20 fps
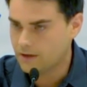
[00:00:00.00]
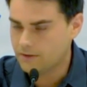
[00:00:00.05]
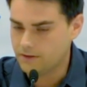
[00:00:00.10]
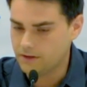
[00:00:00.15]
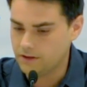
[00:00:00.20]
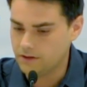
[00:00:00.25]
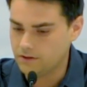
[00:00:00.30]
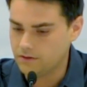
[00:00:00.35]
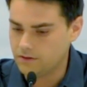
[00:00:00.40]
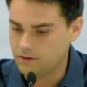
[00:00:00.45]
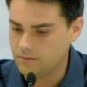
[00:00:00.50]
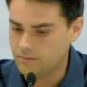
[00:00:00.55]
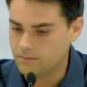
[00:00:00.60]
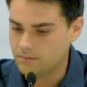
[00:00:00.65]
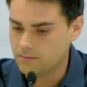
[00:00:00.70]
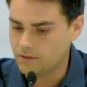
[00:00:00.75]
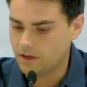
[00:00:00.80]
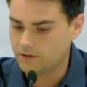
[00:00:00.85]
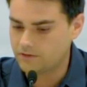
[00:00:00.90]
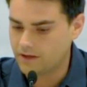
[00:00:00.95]
The
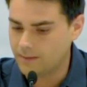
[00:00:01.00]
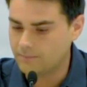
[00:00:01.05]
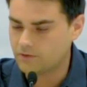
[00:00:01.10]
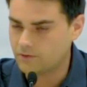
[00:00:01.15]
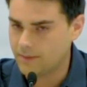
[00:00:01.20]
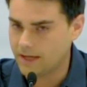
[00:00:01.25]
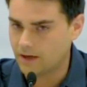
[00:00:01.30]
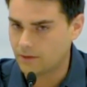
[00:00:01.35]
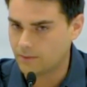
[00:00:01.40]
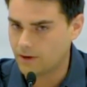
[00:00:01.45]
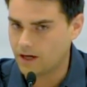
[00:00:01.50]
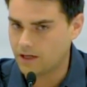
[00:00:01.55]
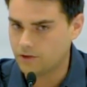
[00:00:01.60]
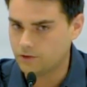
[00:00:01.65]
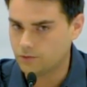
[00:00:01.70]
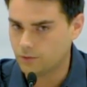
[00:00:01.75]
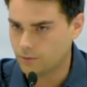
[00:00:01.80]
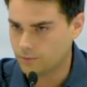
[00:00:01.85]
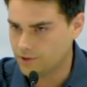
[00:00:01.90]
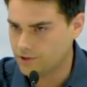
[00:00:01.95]
attempt to make Iran
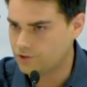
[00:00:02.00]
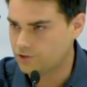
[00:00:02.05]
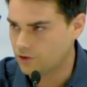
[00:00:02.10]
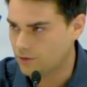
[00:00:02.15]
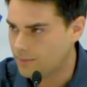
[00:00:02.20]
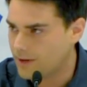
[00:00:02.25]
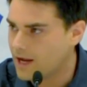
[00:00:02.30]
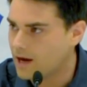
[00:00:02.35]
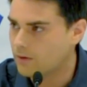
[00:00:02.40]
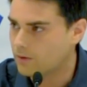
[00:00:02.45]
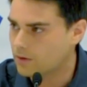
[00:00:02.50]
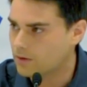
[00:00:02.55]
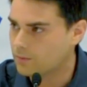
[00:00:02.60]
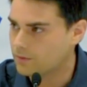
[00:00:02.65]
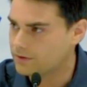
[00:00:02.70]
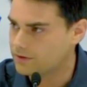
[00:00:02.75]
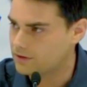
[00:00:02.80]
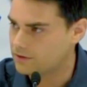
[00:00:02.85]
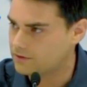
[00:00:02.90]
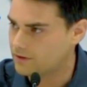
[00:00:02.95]
into a regional power
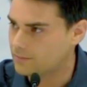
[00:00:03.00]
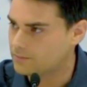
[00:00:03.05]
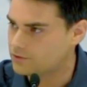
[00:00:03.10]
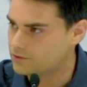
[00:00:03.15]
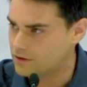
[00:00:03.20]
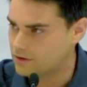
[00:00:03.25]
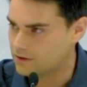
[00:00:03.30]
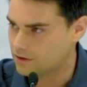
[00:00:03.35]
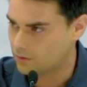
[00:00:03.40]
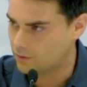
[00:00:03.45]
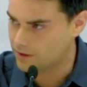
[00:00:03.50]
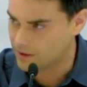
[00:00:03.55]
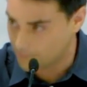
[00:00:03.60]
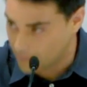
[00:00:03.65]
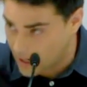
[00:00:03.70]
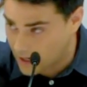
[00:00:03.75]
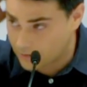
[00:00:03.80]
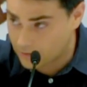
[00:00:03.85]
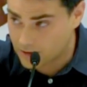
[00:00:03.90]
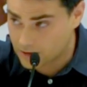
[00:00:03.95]
with the assumption that they're going to
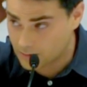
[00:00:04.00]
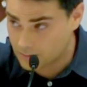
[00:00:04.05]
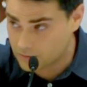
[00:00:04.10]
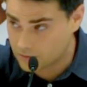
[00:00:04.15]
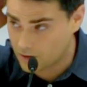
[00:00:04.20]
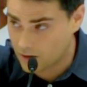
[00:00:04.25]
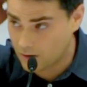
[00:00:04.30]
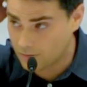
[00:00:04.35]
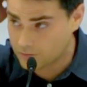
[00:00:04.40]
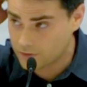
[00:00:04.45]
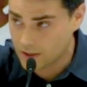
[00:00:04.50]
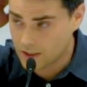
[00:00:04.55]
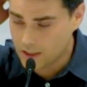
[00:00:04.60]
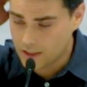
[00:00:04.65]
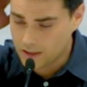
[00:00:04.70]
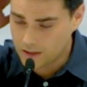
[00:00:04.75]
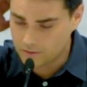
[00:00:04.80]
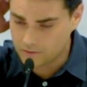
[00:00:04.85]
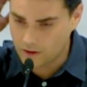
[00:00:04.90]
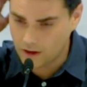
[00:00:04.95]
moderate themselves
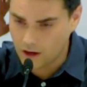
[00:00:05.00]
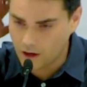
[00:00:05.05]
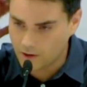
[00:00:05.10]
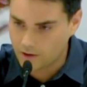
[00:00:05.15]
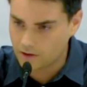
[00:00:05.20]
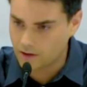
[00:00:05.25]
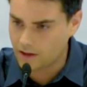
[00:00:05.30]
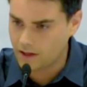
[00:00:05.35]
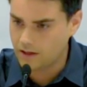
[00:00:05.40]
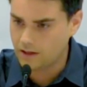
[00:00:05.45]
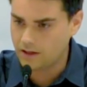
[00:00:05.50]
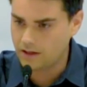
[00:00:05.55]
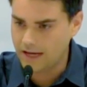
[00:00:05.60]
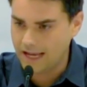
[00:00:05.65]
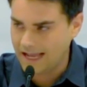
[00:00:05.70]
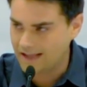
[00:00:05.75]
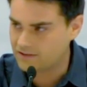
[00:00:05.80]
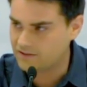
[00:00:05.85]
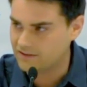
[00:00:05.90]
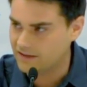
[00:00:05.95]
is utter
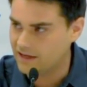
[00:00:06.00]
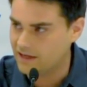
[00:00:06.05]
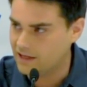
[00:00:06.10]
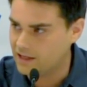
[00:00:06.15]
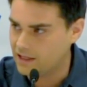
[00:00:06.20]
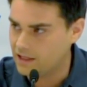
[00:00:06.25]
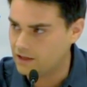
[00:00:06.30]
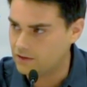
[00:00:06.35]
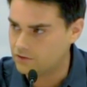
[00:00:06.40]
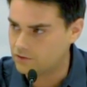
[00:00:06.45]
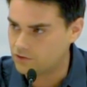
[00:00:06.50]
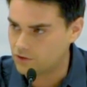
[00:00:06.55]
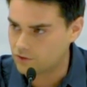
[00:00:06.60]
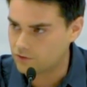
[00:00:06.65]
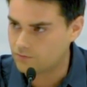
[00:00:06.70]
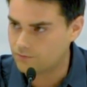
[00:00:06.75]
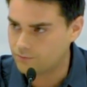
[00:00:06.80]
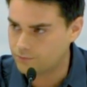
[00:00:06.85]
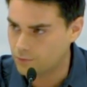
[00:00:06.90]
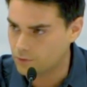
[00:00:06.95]
asininity. It's
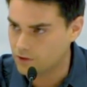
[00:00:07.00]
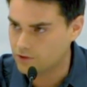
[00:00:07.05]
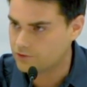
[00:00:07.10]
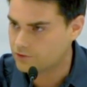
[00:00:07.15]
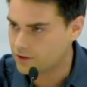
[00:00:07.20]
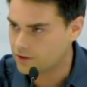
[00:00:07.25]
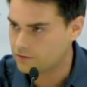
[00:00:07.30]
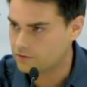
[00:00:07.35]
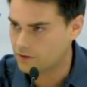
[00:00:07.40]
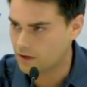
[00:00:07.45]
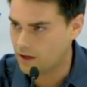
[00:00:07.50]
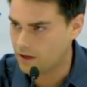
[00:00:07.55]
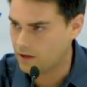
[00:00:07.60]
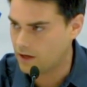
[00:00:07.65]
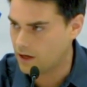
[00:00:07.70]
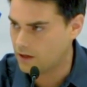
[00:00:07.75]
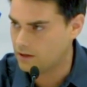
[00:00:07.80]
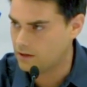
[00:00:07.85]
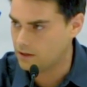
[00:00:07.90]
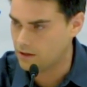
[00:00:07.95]
just foolishness on
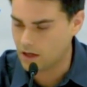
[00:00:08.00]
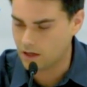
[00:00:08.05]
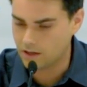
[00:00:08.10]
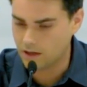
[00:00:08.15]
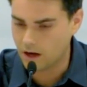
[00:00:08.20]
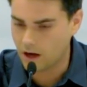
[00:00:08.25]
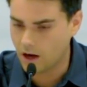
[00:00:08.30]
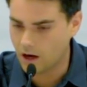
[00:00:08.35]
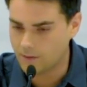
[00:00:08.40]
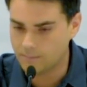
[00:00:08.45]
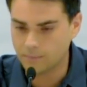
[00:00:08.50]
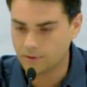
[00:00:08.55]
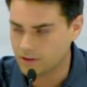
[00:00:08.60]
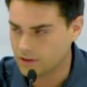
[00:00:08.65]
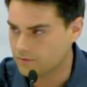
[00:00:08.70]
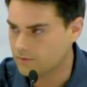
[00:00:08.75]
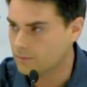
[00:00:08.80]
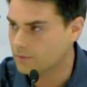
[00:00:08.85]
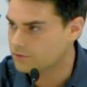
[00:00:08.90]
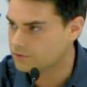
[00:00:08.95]
an
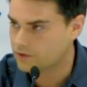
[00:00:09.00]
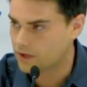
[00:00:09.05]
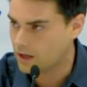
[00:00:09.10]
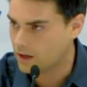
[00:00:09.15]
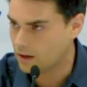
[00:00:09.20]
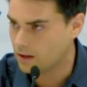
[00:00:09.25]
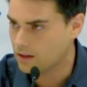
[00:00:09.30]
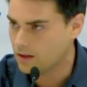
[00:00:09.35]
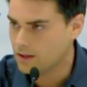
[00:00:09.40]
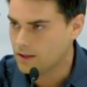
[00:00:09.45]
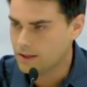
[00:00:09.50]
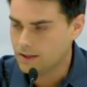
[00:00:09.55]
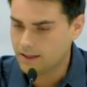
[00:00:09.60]
unbelievable scale.